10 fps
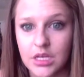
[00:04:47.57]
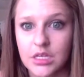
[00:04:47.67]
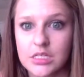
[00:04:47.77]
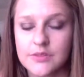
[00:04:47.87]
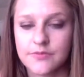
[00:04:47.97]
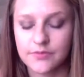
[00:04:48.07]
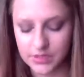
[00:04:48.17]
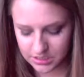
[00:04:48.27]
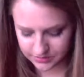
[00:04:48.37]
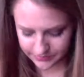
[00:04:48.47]
It's
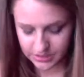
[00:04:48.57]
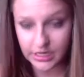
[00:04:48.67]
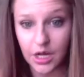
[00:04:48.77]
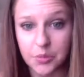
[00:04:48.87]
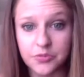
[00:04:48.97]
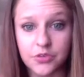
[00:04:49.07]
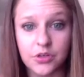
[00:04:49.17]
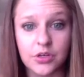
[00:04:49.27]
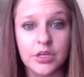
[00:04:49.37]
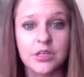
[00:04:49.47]
very, very
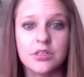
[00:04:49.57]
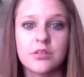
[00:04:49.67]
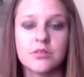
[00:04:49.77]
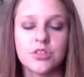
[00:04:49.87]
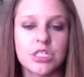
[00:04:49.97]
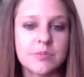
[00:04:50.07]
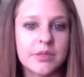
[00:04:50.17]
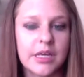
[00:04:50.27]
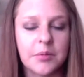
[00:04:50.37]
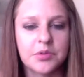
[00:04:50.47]
helpful in just
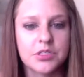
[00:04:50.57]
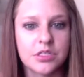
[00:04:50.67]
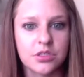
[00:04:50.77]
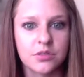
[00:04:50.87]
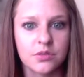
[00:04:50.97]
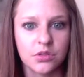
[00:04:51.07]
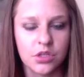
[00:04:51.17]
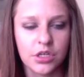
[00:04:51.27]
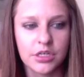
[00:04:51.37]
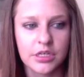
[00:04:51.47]
being able to
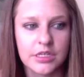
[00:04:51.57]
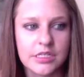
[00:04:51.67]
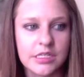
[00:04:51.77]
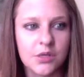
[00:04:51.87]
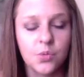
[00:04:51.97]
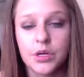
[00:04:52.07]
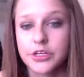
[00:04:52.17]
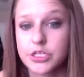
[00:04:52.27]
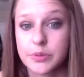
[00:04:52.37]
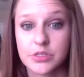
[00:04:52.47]
look and see what
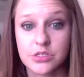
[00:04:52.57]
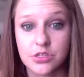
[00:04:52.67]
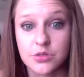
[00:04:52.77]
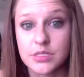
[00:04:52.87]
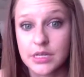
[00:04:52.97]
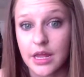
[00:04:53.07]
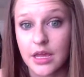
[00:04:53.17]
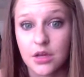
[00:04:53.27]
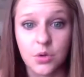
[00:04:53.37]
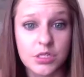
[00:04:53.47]
you're supposed to do
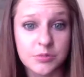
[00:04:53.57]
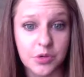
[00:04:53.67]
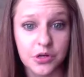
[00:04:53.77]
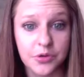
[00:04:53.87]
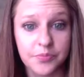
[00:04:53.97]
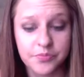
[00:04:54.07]
today or tomorrow.